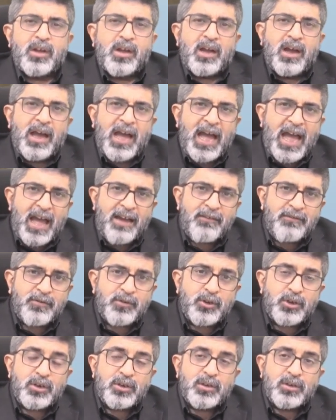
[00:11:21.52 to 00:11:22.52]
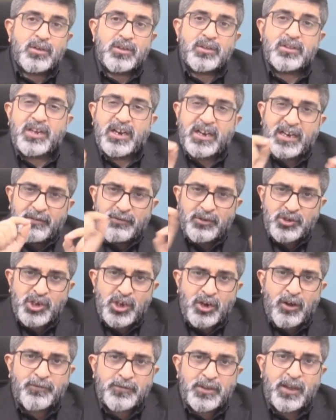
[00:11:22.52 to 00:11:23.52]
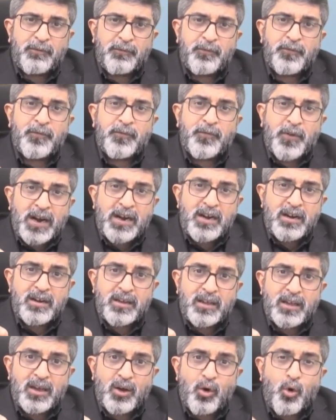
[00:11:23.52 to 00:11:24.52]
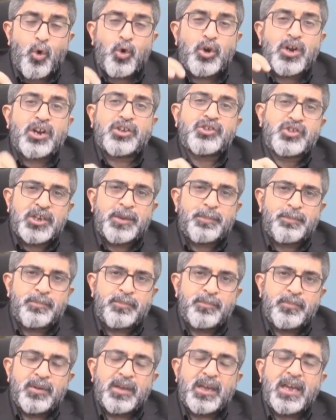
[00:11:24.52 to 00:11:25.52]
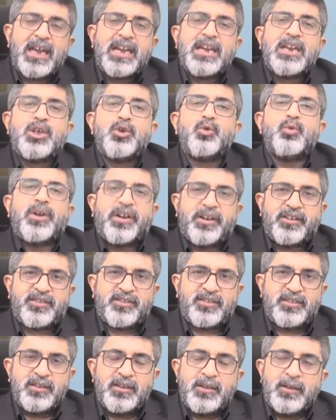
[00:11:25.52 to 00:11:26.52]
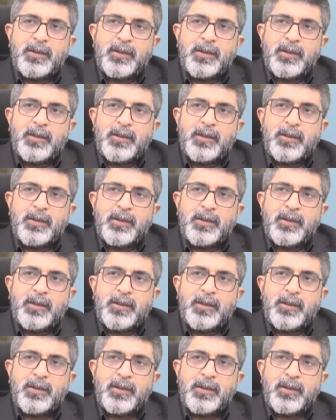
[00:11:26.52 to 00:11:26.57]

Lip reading: have the division of the fund ownership in units.